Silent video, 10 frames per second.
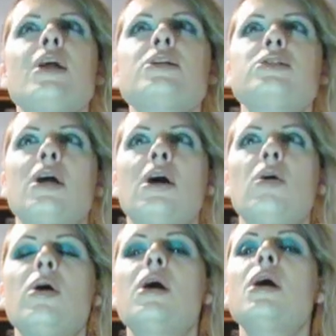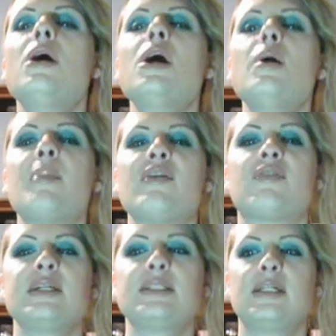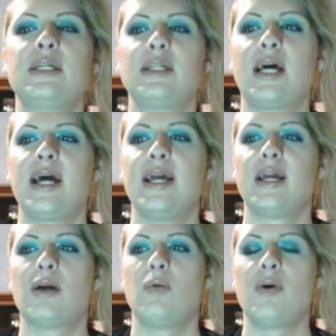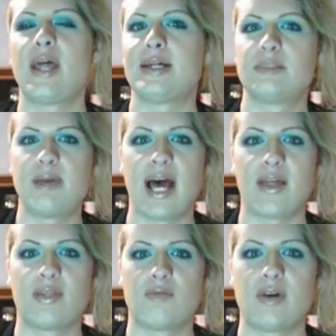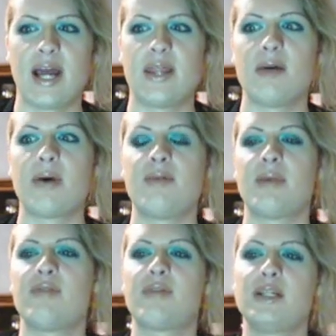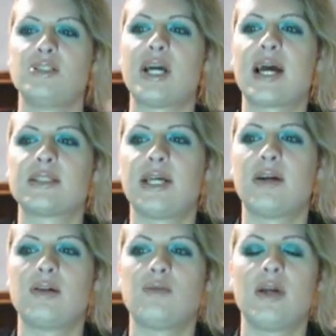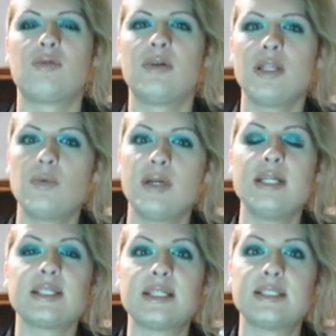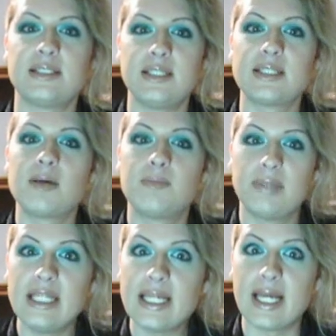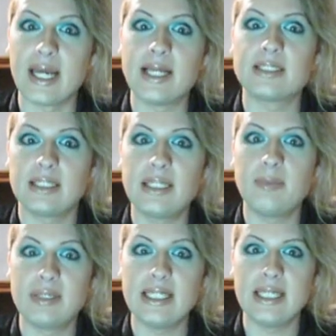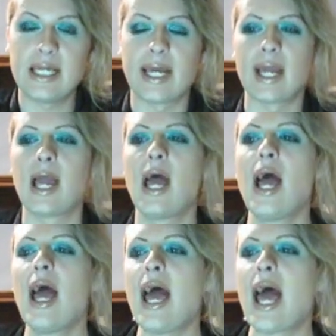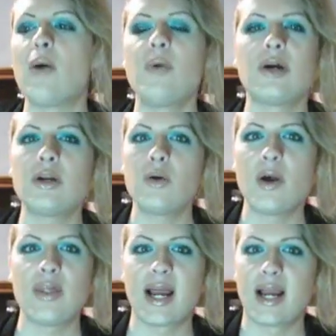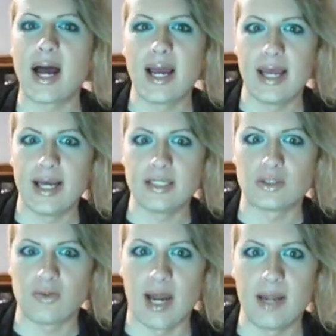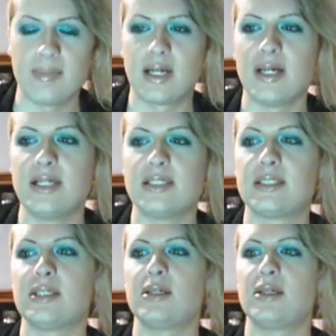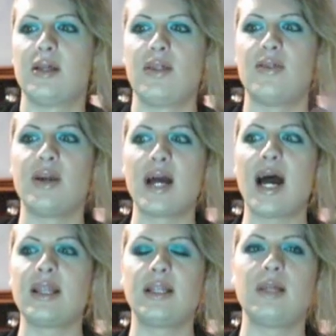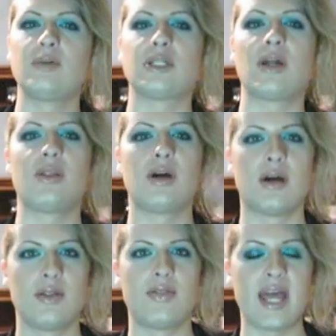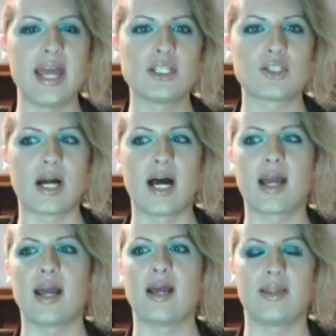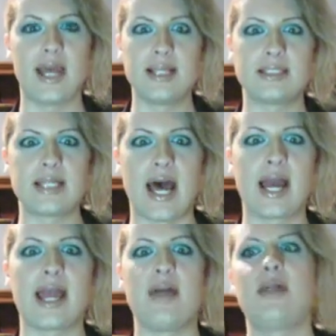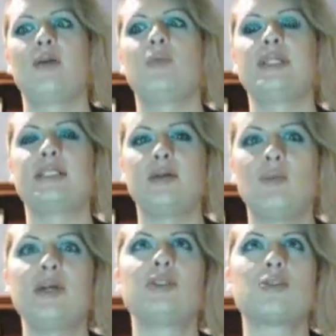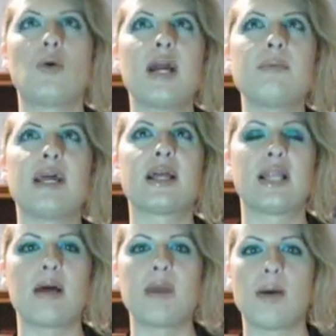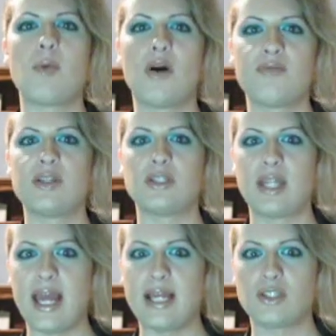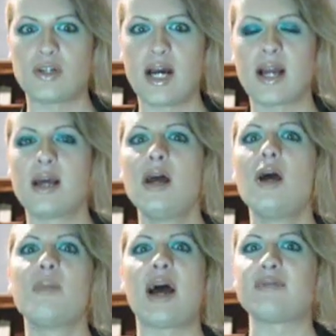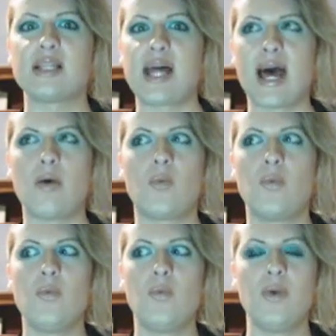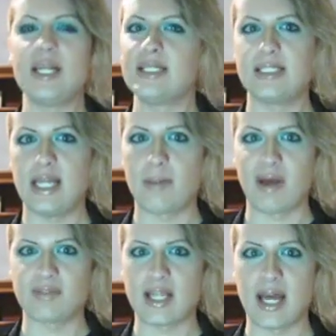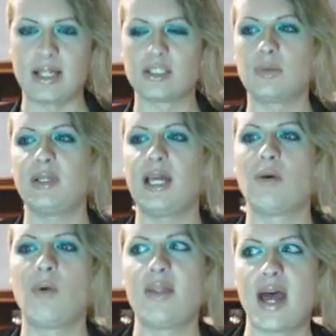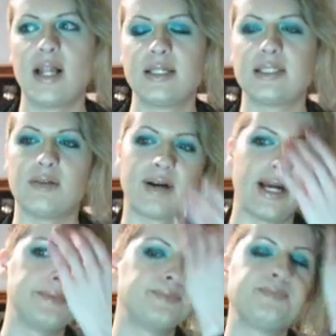So my friend's literally like, where the hell's Beth? Right, and then my, my friend Jack's like like really he's like he's like bleeding he's literally bleeding, and we don't know where that guy is right because the guy literally was on the the hay truck the haystack and then we see we saw him like climbing up off the, the hay truck but after that we didn't see him after that so we're like where the hell is he right